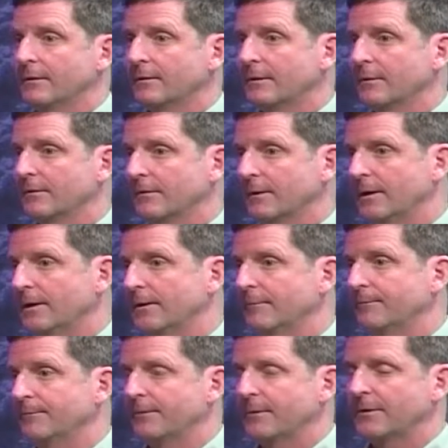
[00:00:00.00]
you
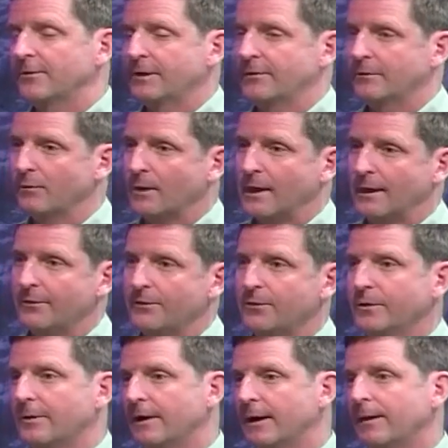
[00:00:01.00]
know, instead of a round
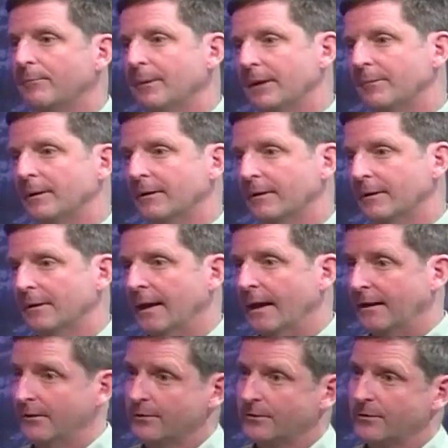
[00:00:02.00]
doorknob, maybe a
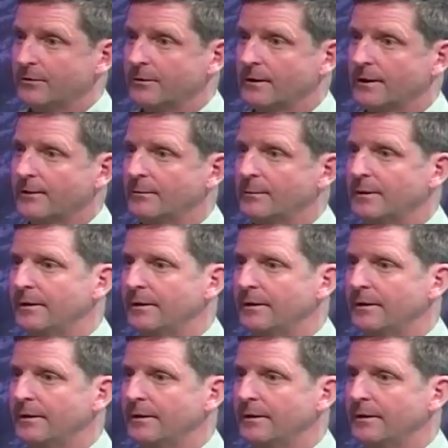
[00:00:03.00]
handle doorknob.